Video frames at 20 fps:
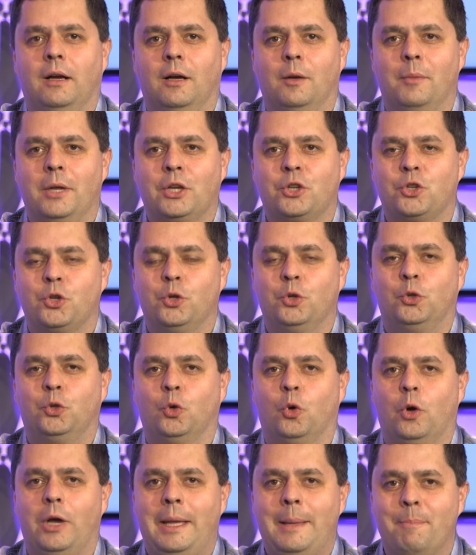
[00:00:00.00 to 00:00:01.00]
make sure
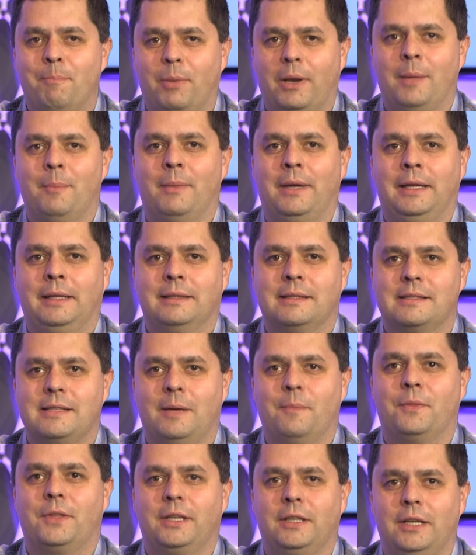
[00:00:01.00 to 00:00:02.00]
to implement
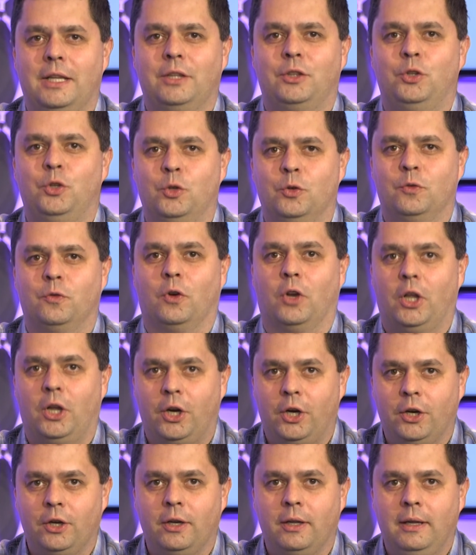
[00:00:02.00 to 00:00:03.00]
something that you've
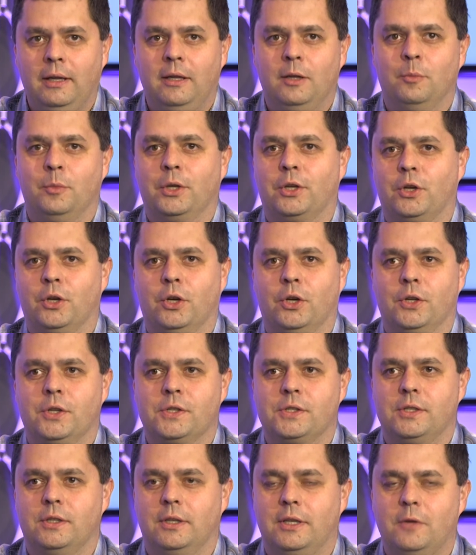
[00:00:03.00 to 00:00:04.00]
learned,
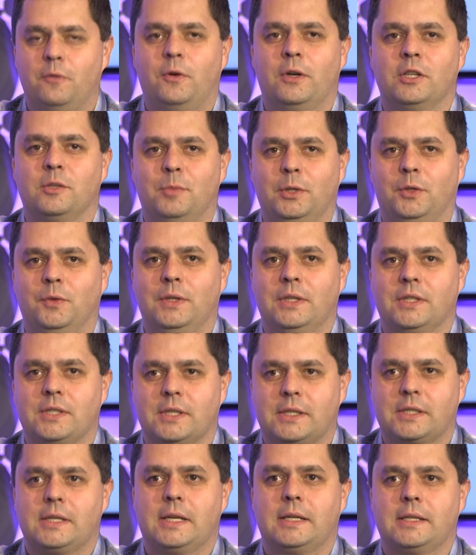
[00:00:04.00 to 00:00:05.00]
because the difference between
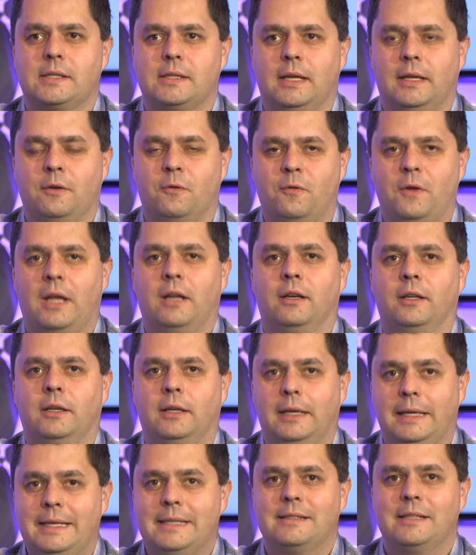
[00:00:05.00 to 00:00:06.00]
success and
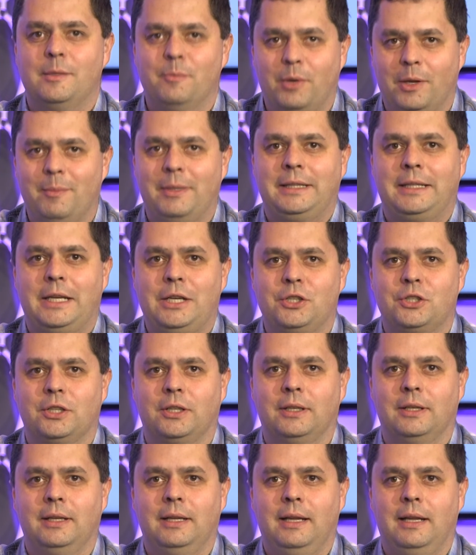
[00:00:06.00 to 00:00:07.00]
failure is
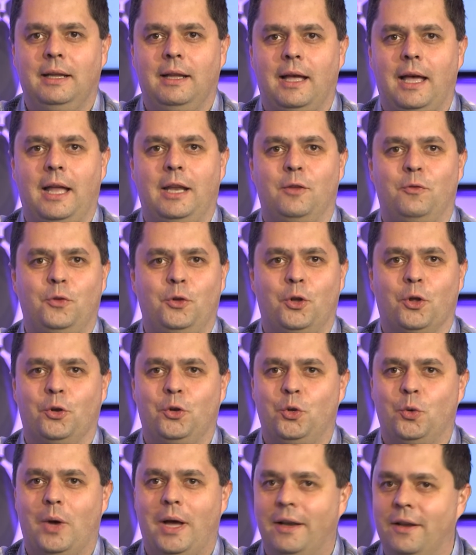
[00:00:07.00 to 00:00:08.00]
implementation. And if you don't
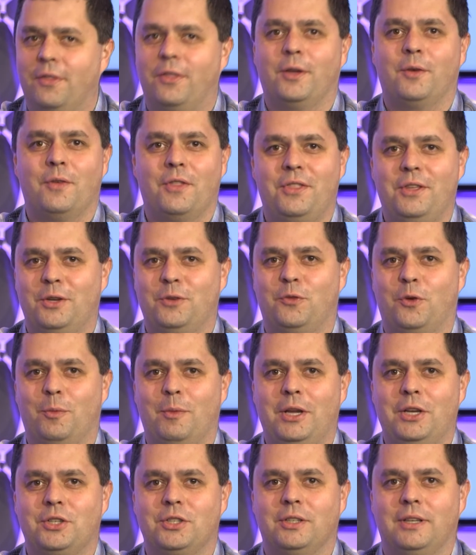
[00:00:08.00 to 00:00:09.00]
do anything with the
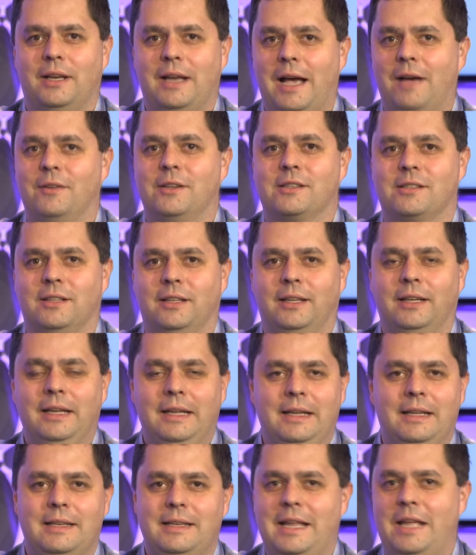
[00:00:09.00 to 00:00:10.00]
information, then obviously
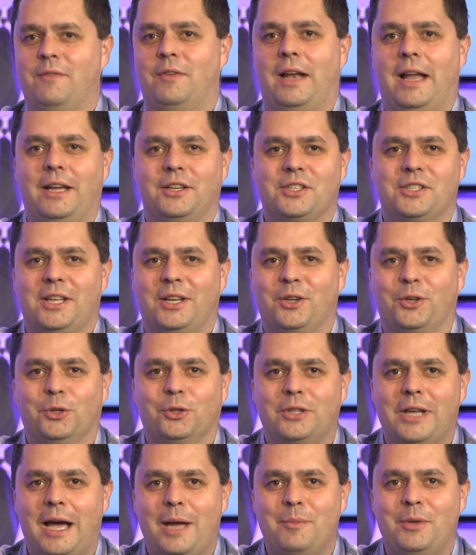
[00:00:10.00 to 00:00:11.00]
Dave and I just had a
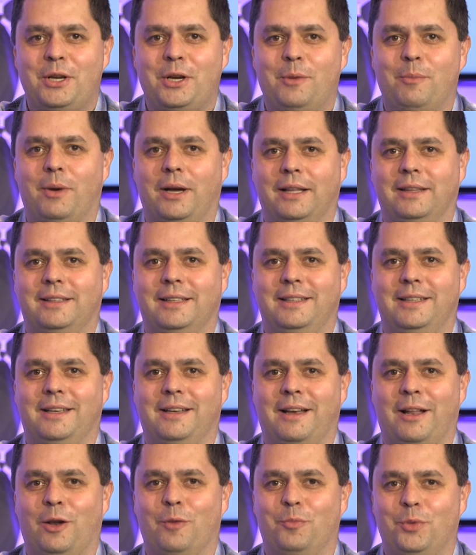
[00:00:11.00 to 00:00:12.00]
good time here, but it
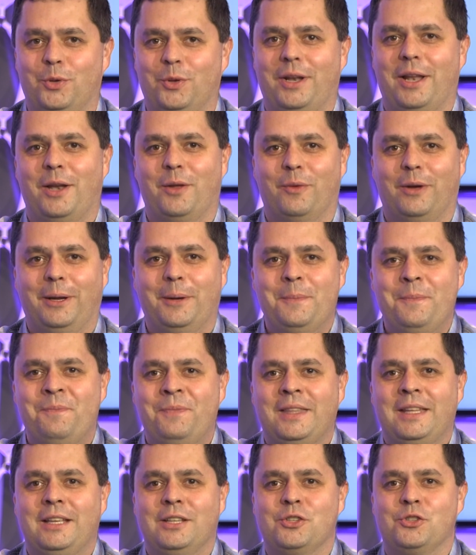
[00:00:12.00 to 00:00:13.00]
didn't help you in any way.
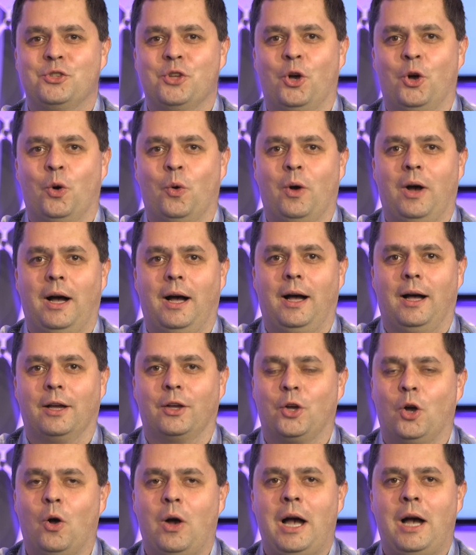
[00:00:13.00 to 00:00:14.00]
So
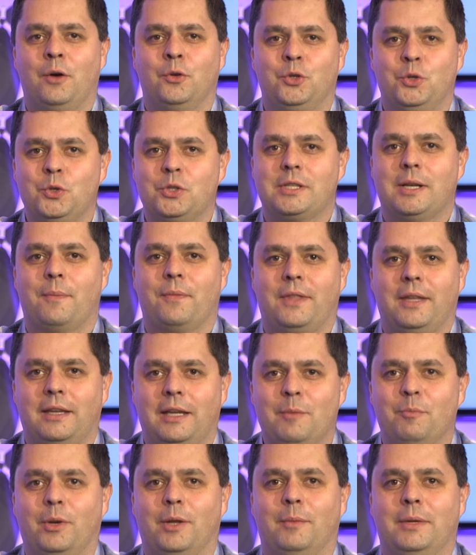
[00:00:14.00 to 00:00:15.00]
go out, do something,
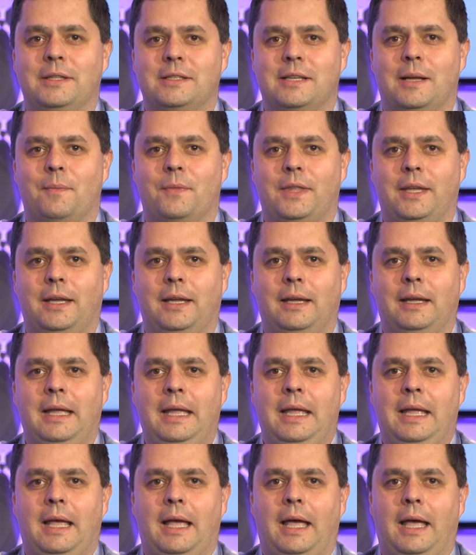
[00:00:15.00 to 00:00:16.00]
implement something,
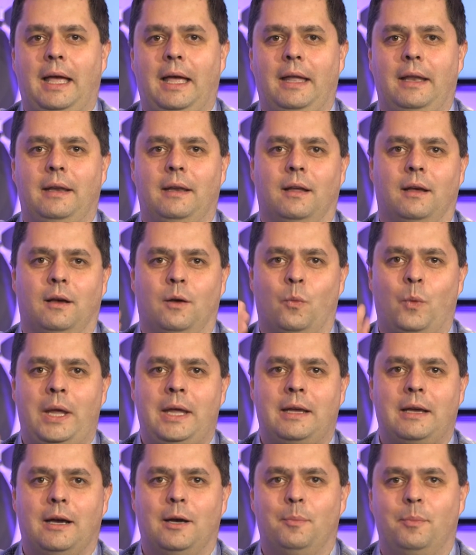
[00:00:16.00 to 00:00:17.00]
and
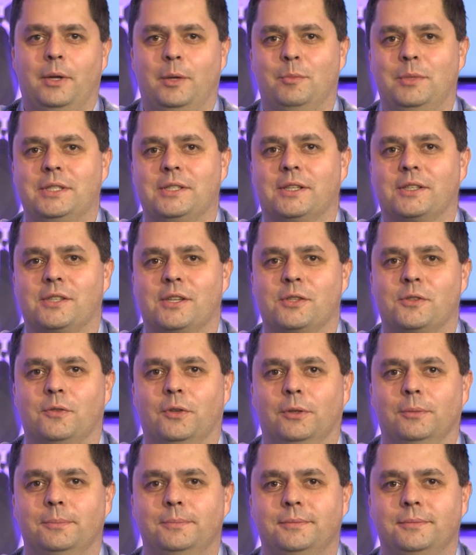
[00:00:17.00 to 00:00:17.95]
wake up and be successful.